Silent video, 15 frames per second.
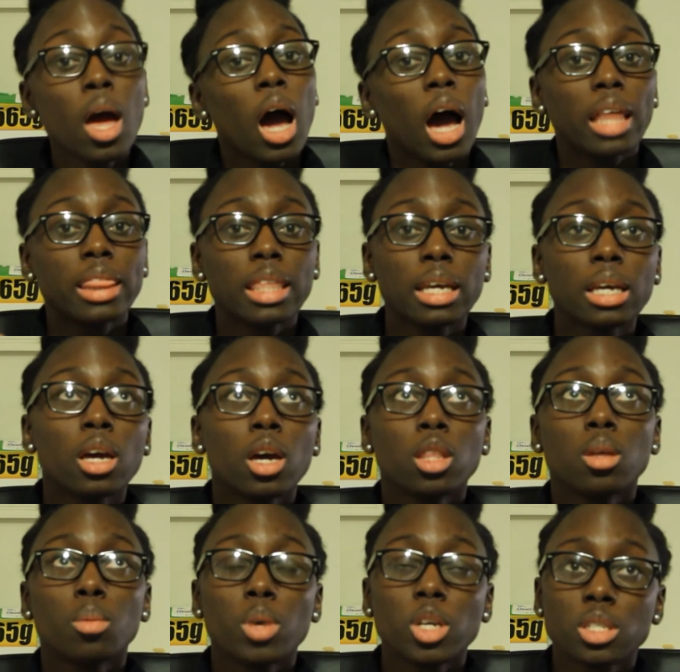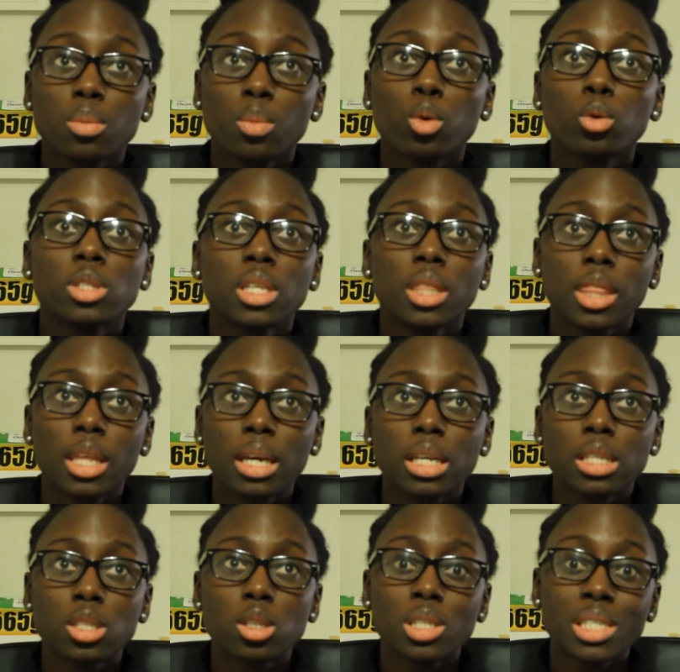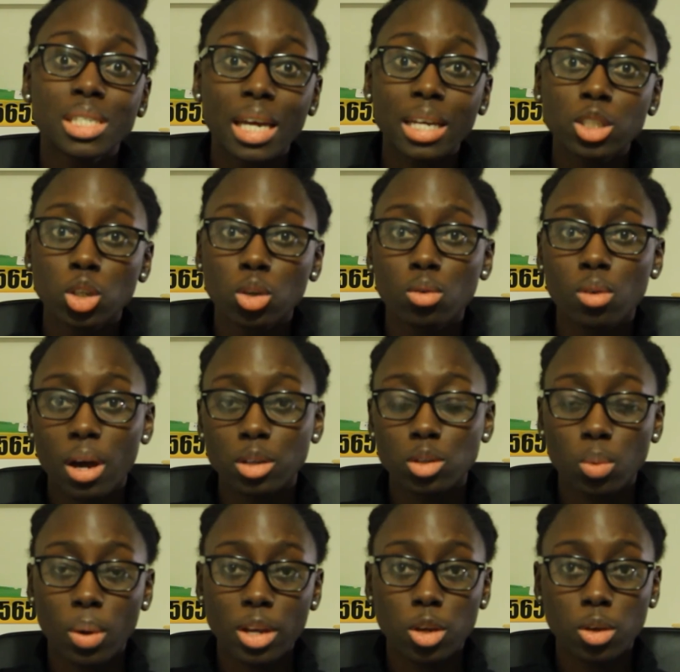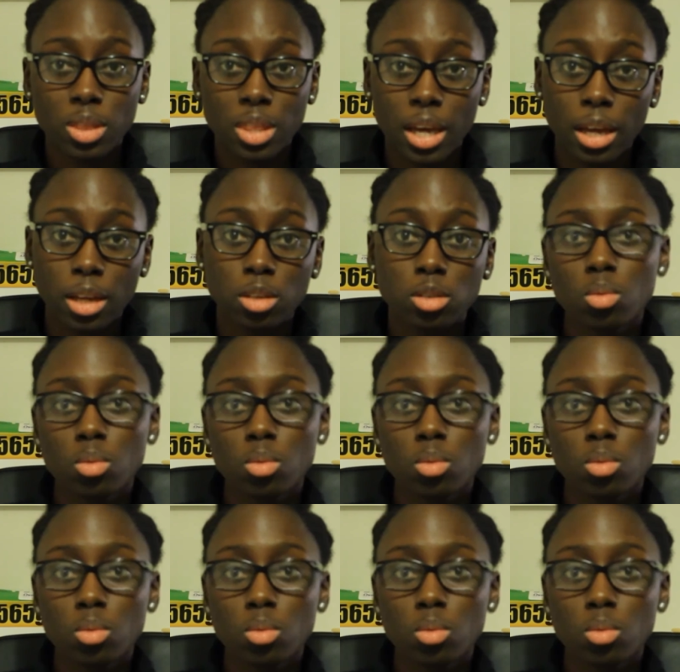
I think the most important thing is to stand your ground while you're there.